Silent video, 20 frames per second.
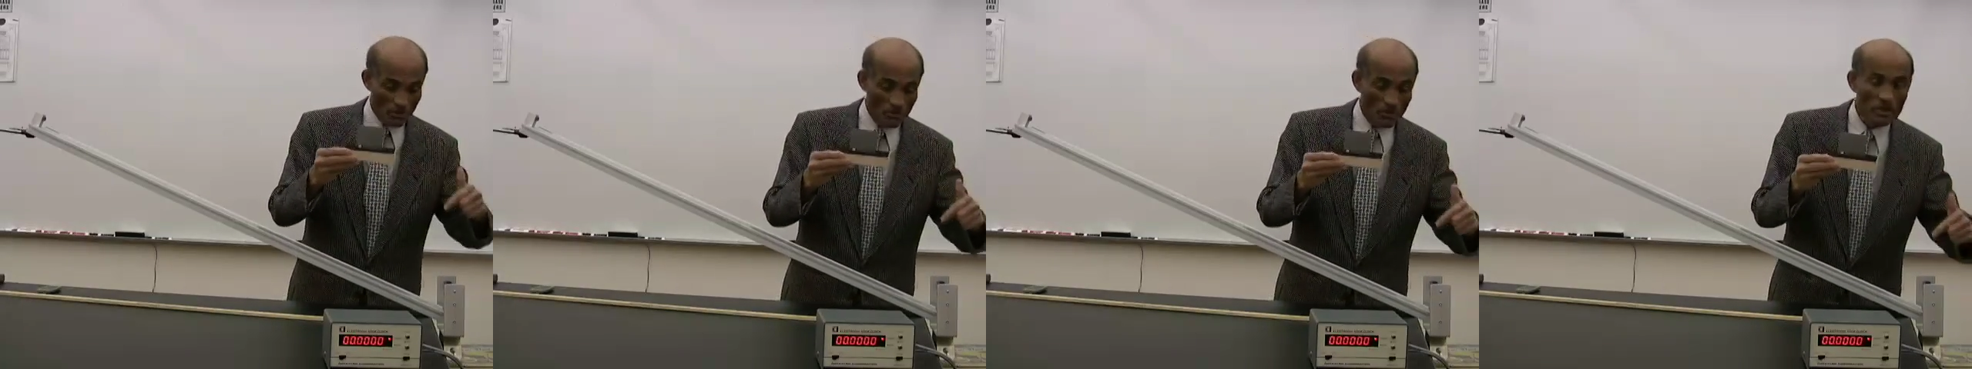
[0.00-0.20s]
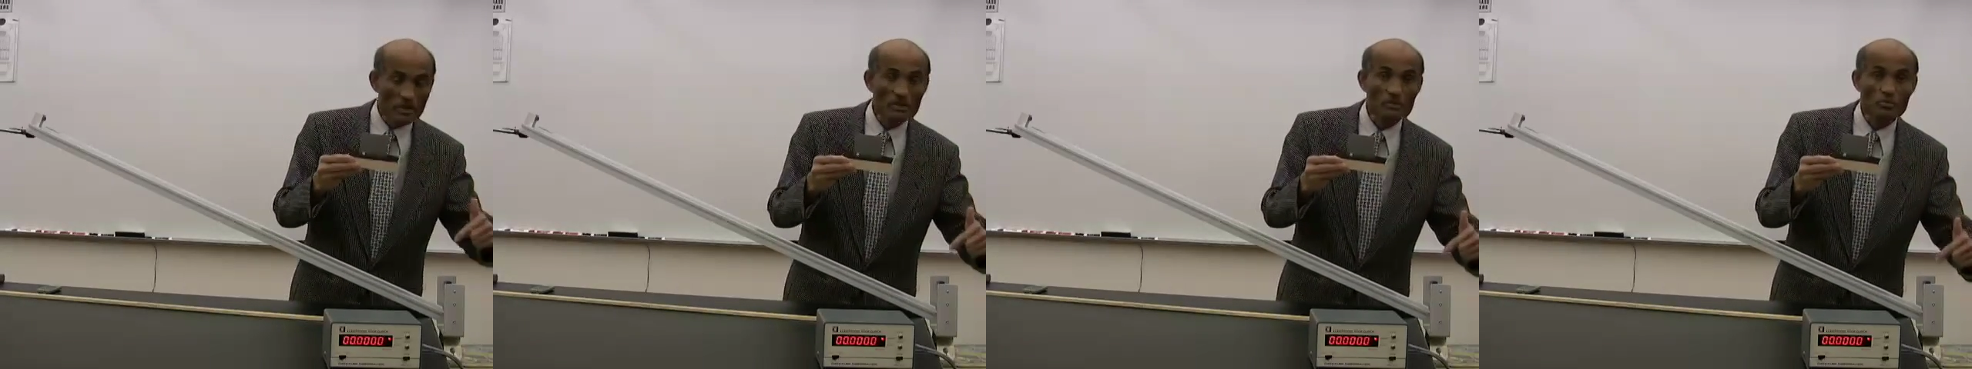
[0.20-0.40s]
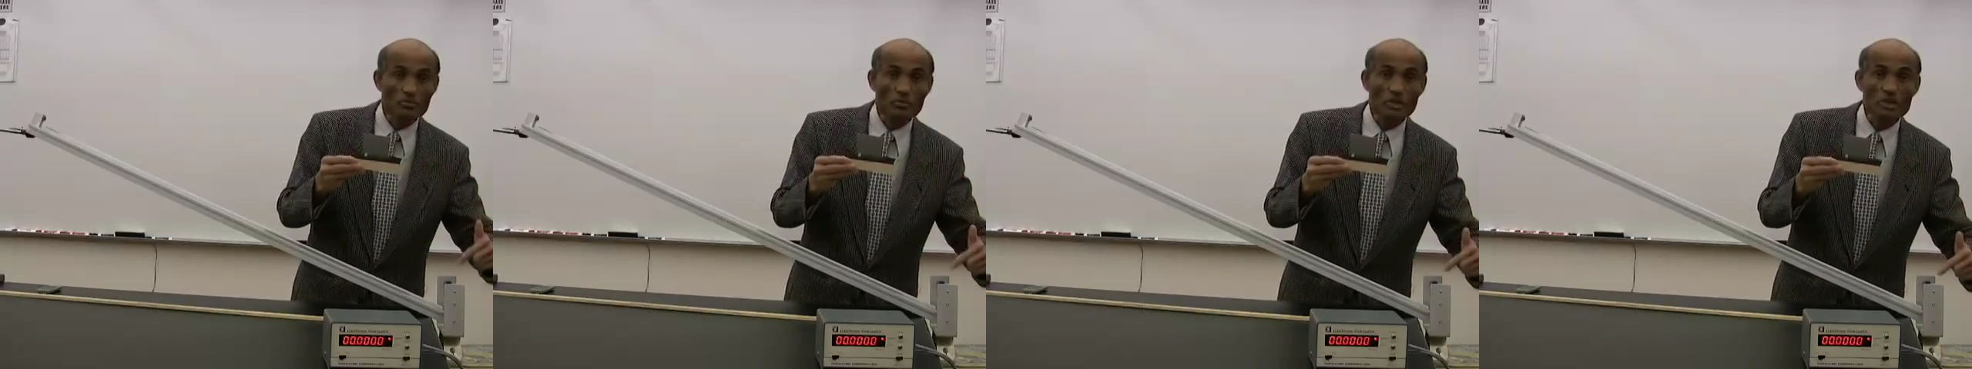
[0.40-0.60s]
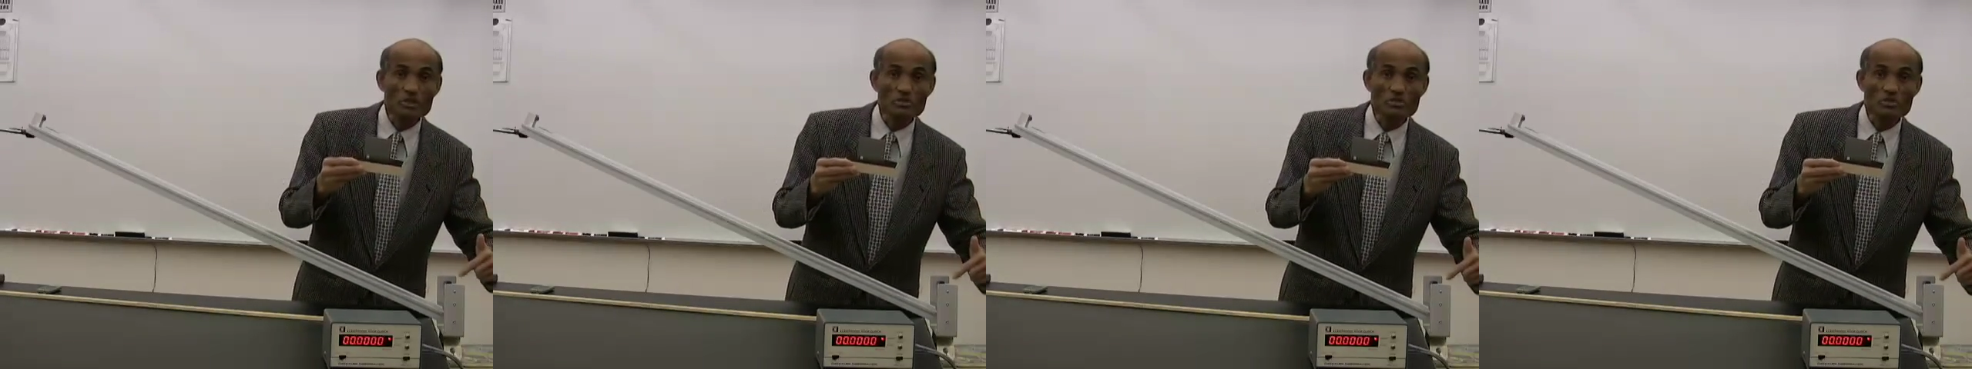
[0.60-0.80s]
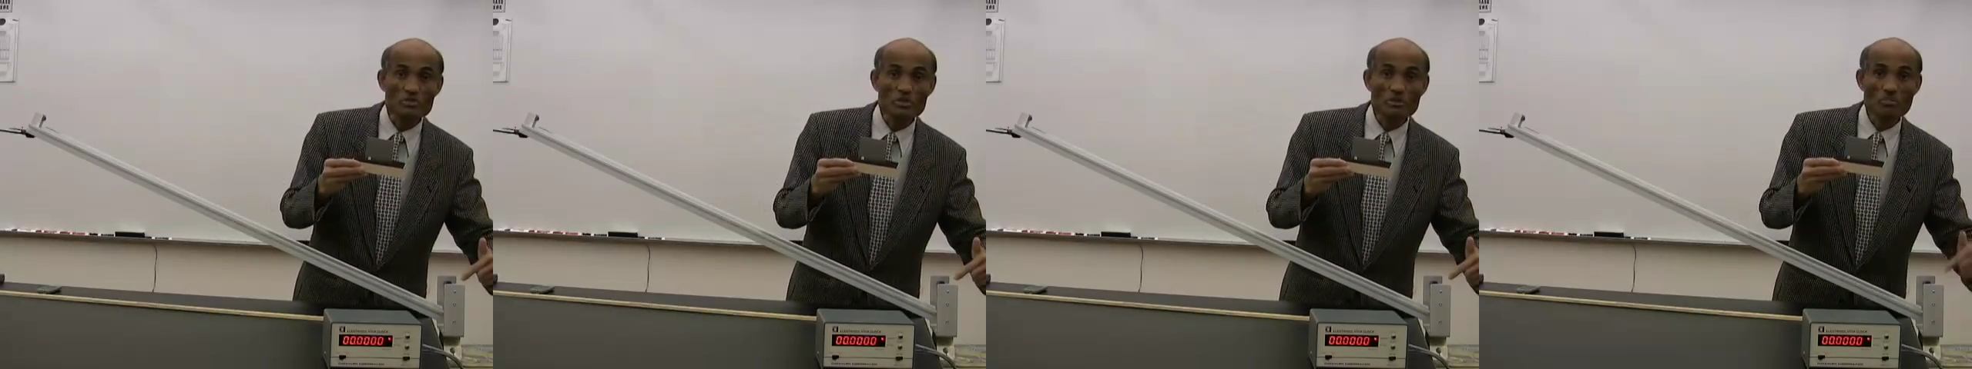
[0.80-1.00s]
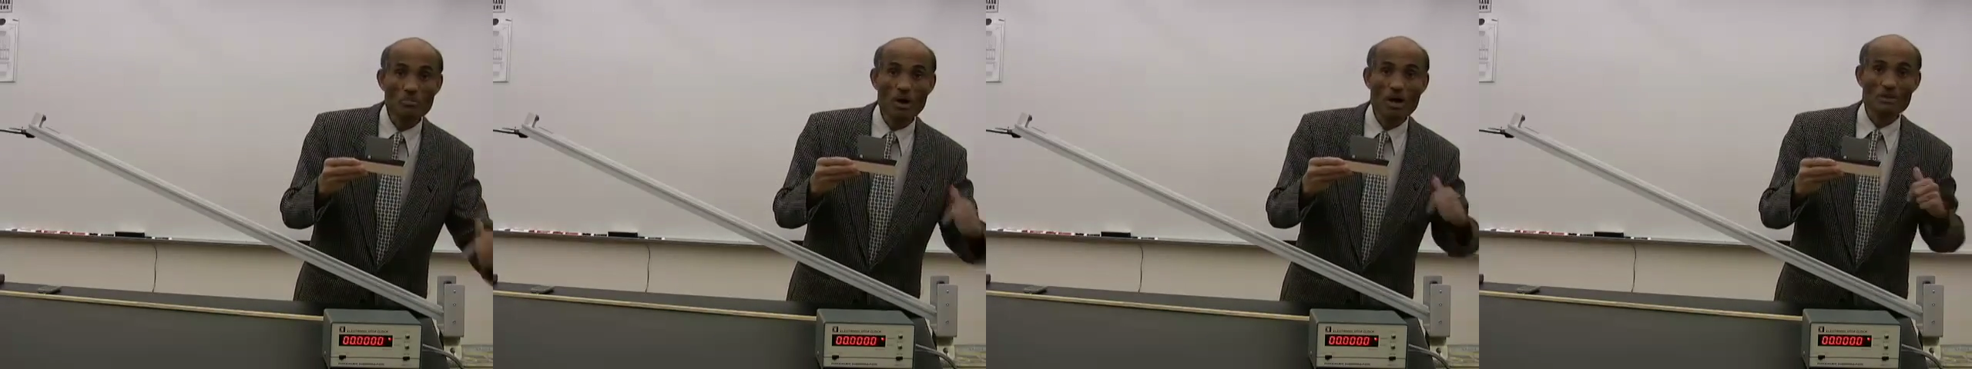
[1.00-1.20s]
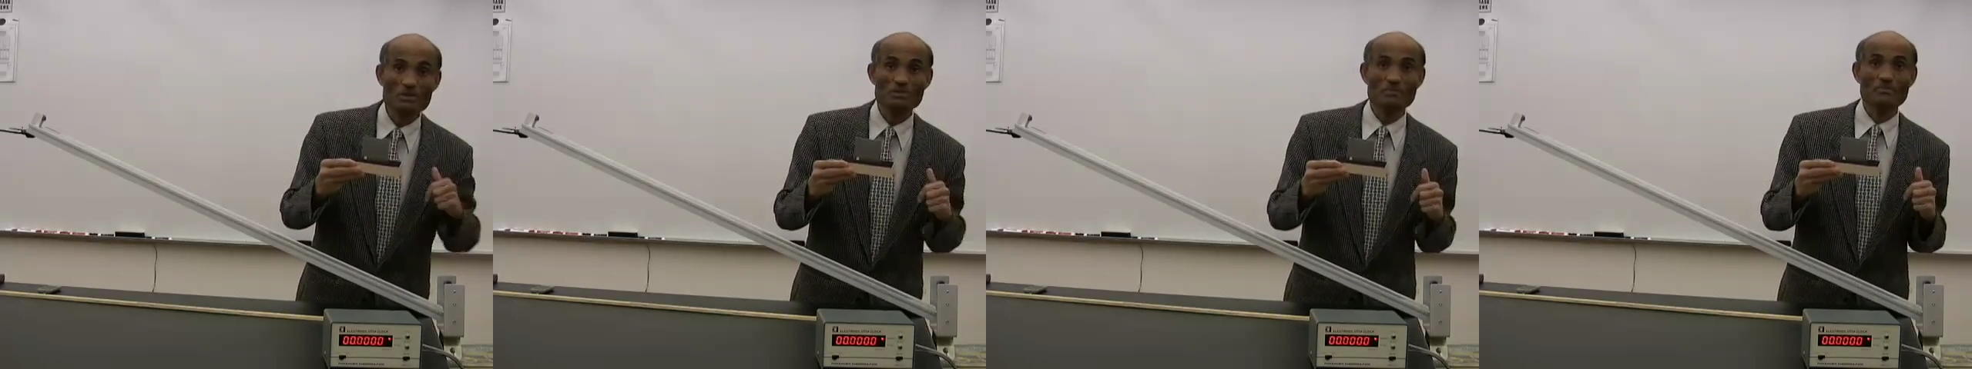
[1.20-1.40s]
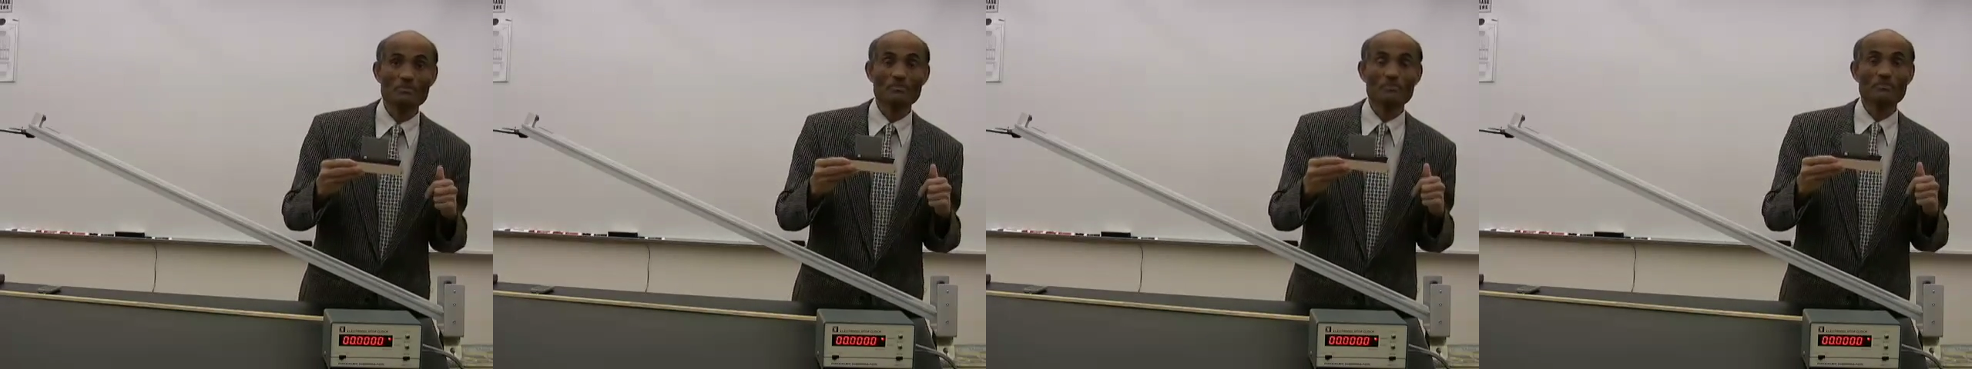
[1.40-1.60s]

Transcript: when it reaches the bottom.